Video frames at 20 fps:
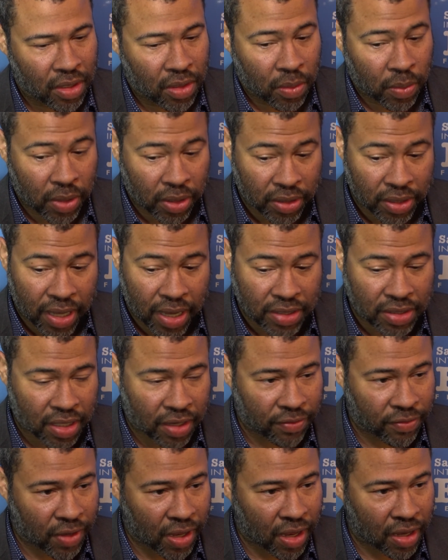Well,
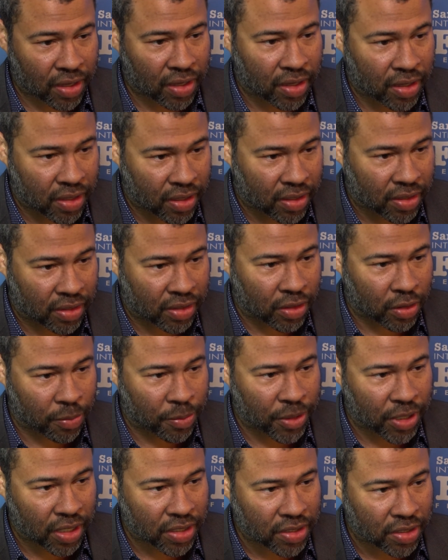next I've got a uh, you
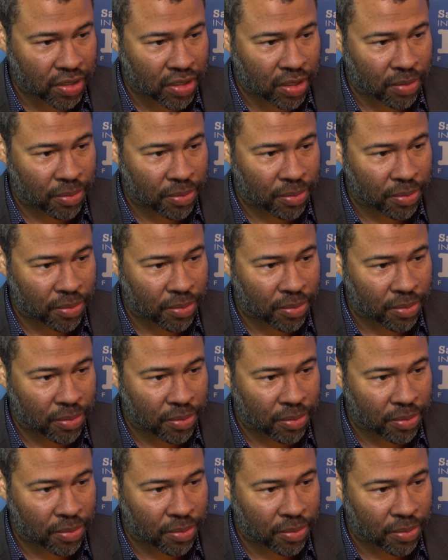know production